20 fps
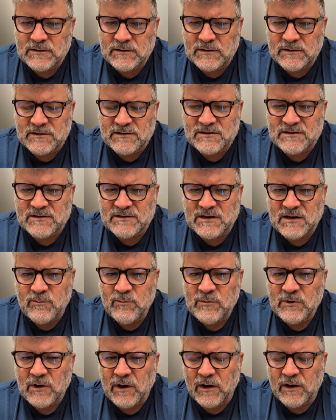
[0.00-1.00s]
It
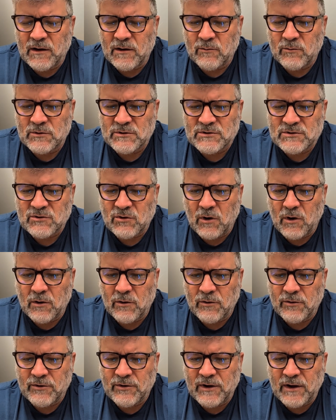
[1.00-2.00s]
seemed like it was
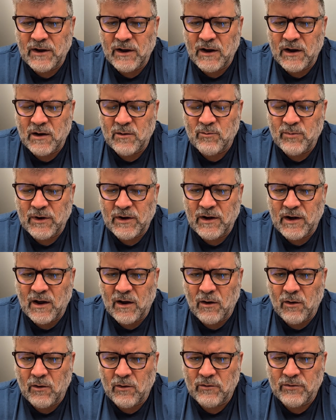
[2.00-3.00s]
stronger today, but
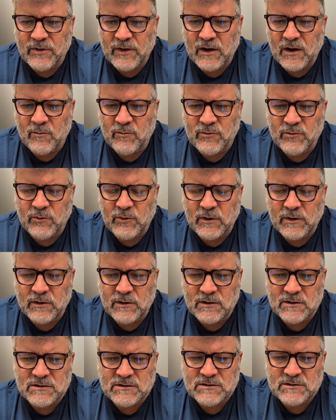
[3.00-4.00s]
now that I'm doing
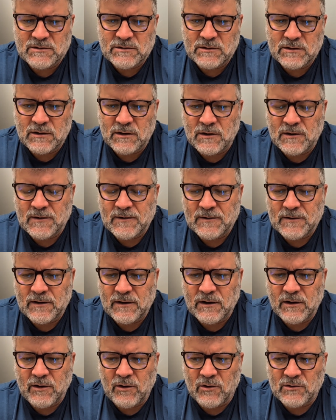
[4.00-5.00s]
this,
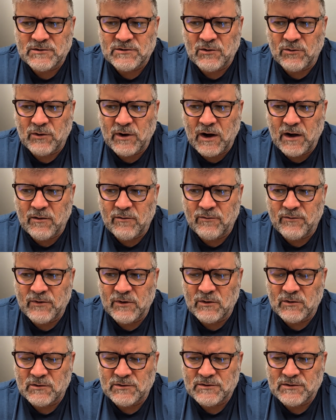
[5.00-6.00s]
it also kind of
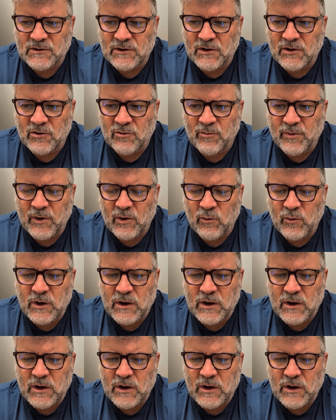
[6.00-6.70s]
feels a little bit